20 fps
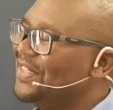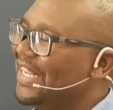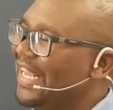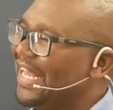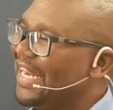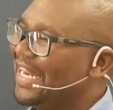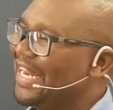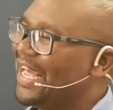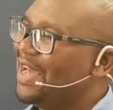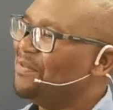
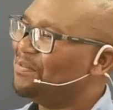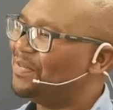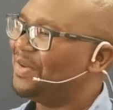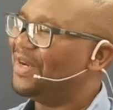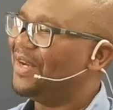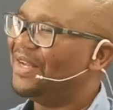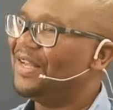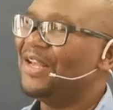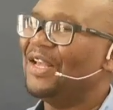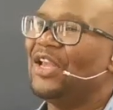their
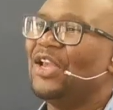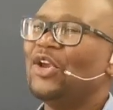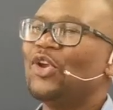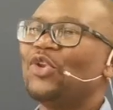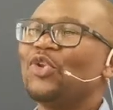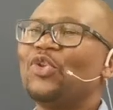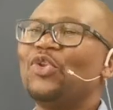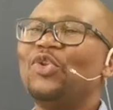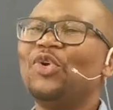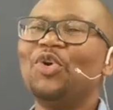number
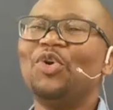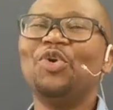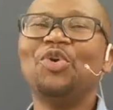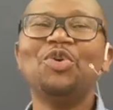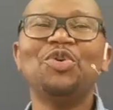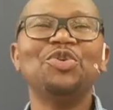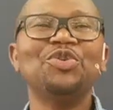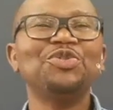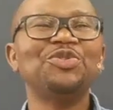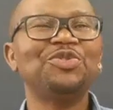
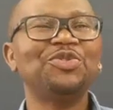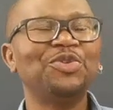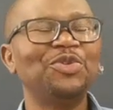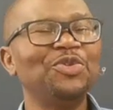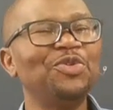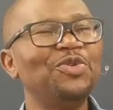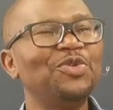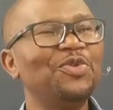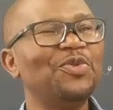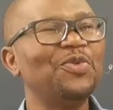those
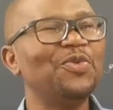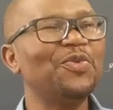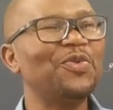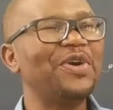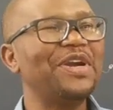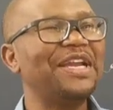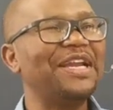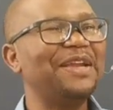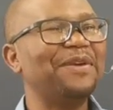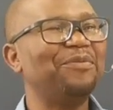who
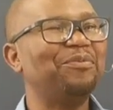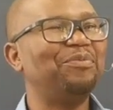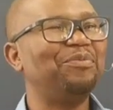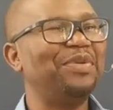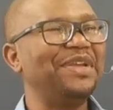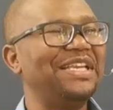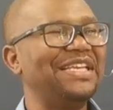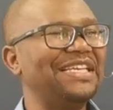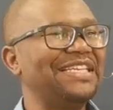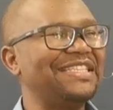were
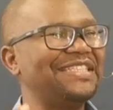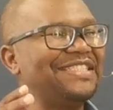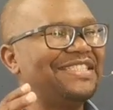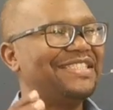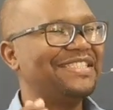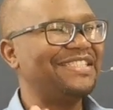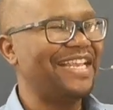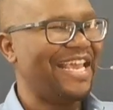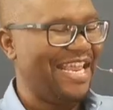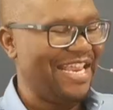being
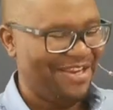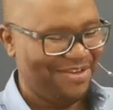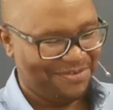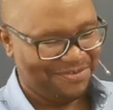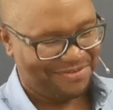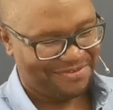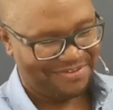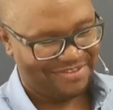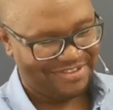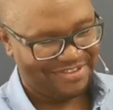
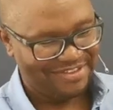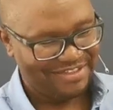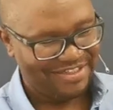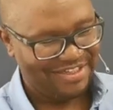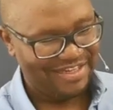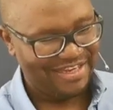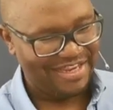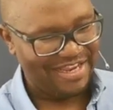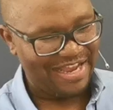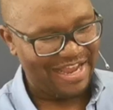saved.
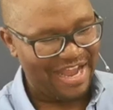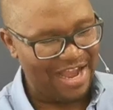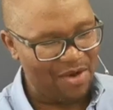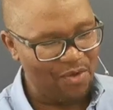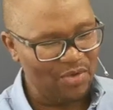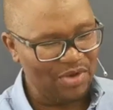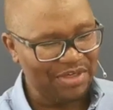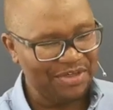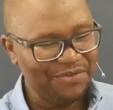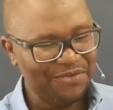
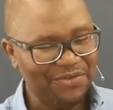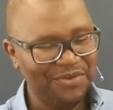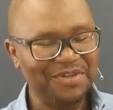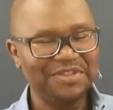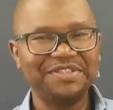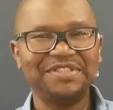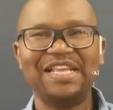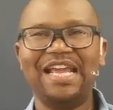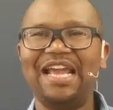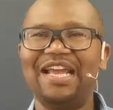How wonderful
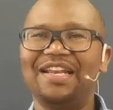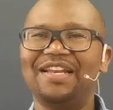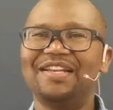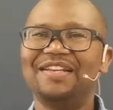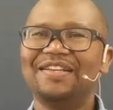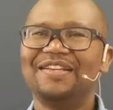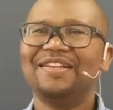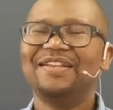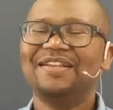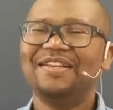is
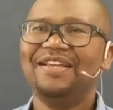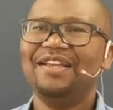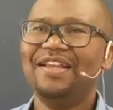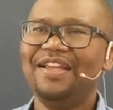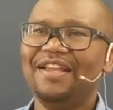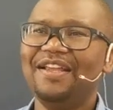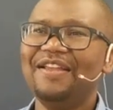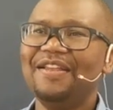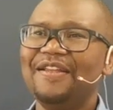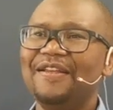that?
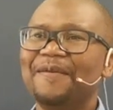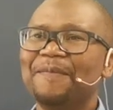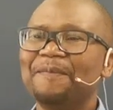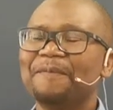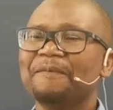Hey.